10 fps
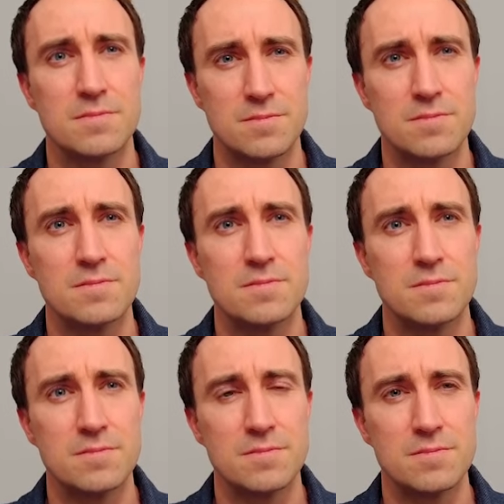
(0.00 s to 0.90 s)

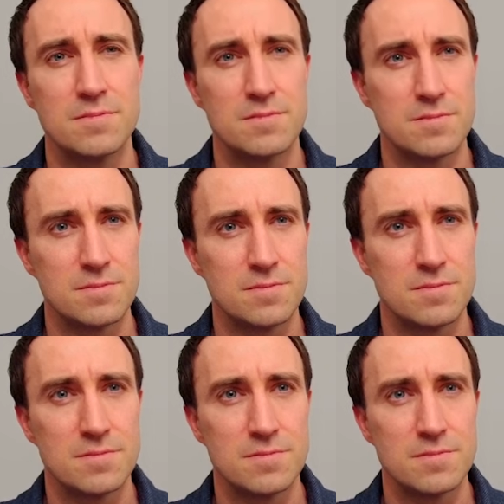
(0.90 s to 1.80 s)

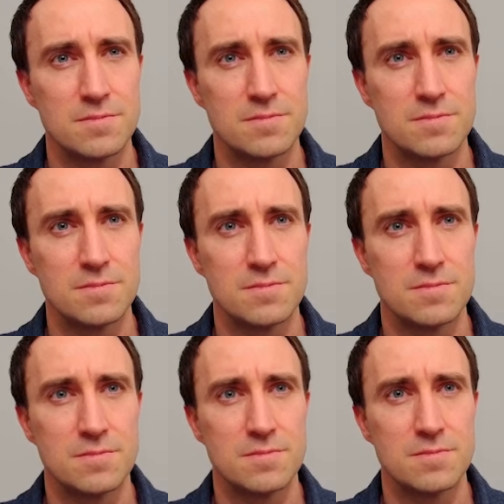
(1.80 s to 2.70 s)

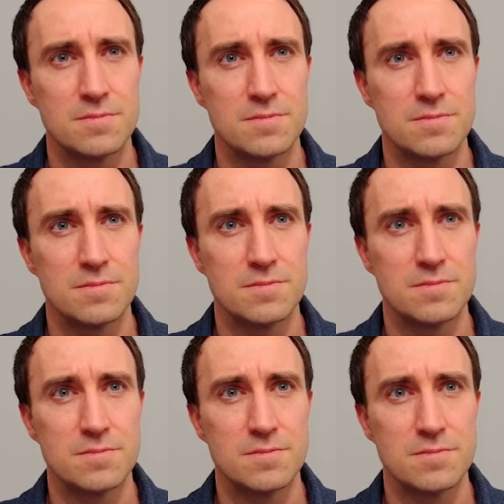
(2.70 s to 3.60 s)

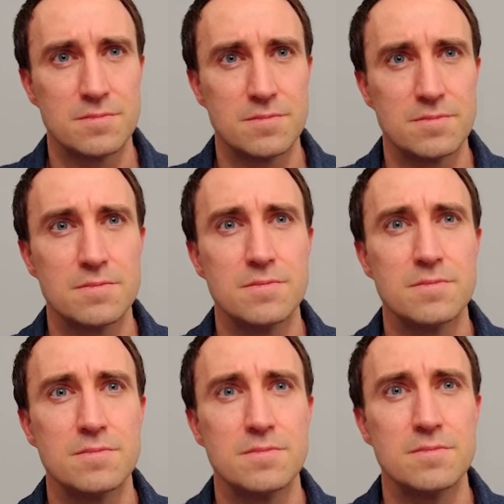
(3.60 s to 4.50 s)

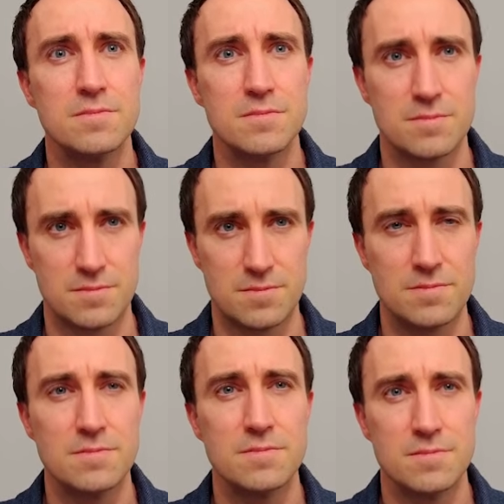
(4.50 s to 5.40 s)

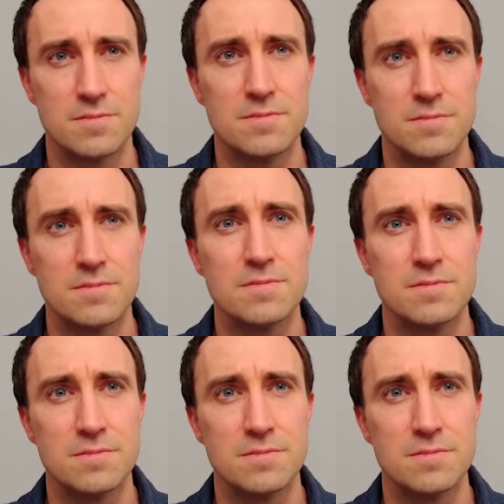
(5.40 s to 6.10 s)
The person shown says nothing.